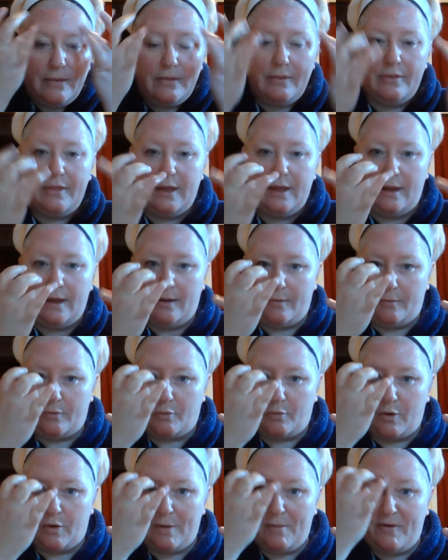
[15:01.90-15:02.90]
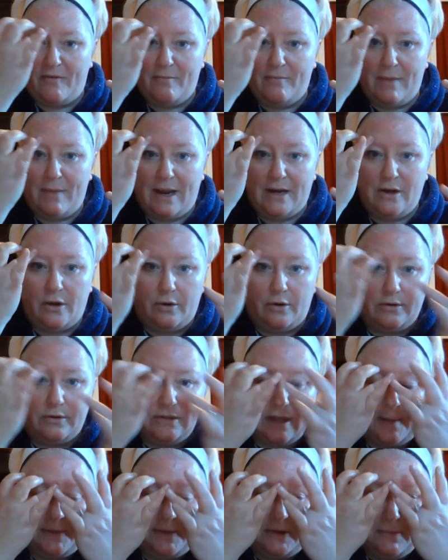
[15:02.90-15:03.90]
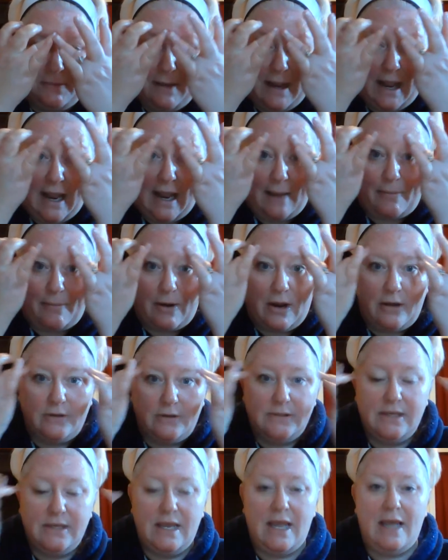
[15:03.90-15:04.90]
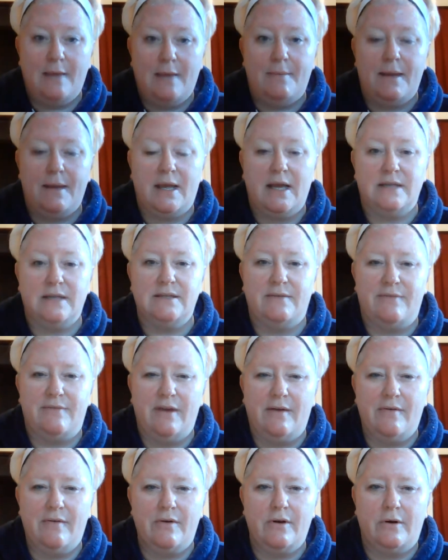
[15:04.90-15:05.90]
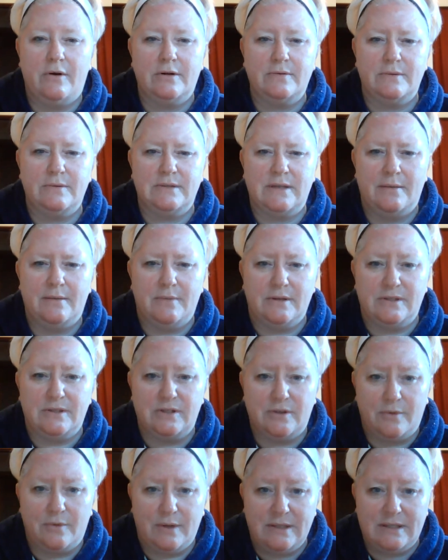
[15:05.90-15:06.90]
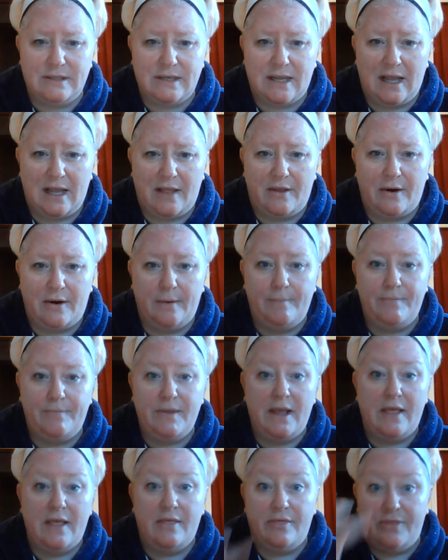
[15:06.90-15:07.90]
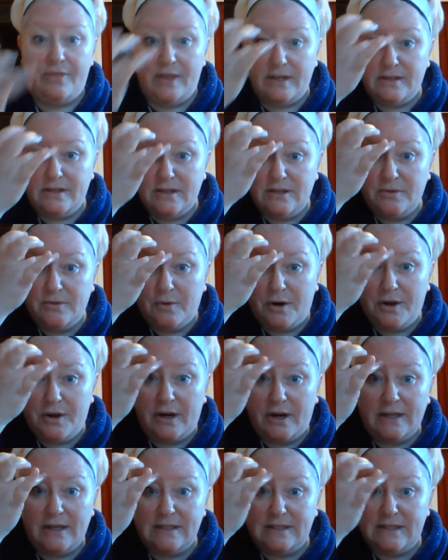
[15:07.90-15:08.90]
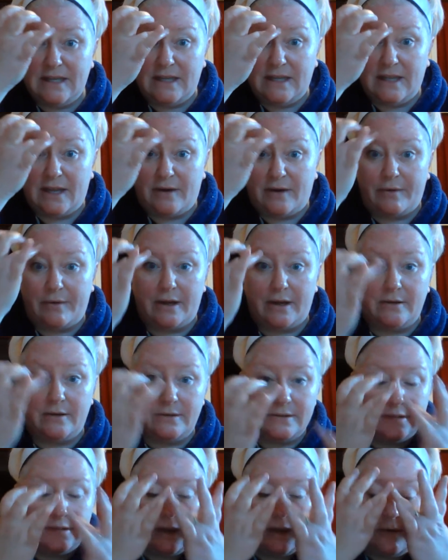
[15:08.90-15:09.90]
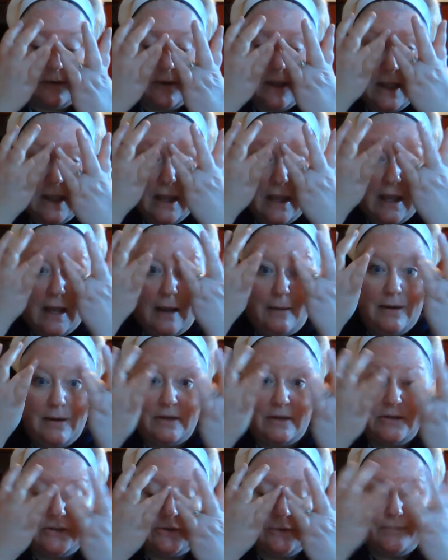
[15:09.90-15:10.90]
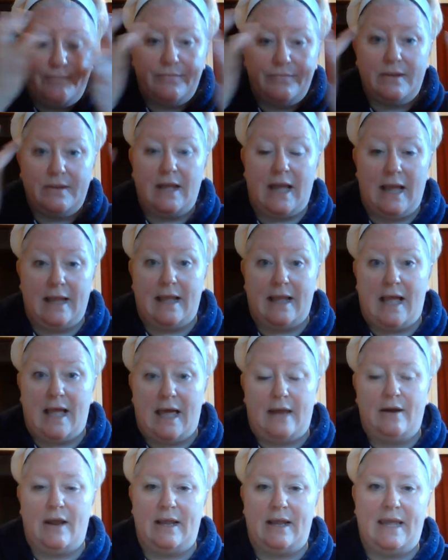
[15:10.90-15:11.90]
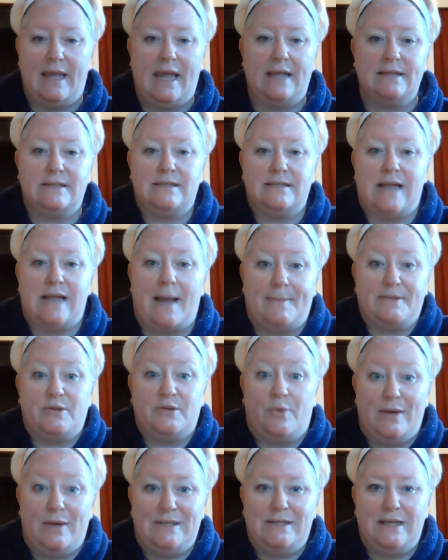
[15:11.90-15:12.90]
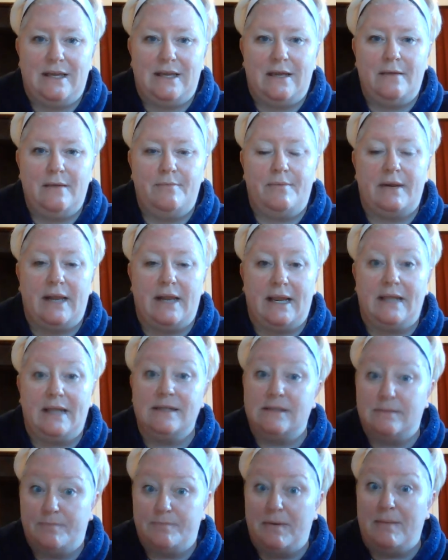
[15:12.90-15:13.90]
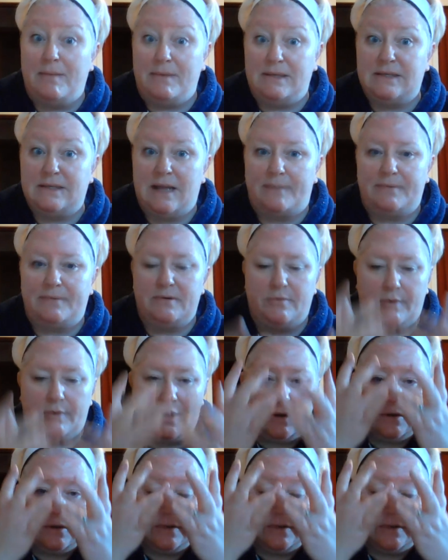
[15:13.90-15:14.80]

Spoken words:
the rim of my nose up to my eyebrows, because if you ever notice when someone squints together, this is where you're going to see a lot of wrinkles. So I'm going to, I can't stop squinting, but I can maybe stop the wrinkles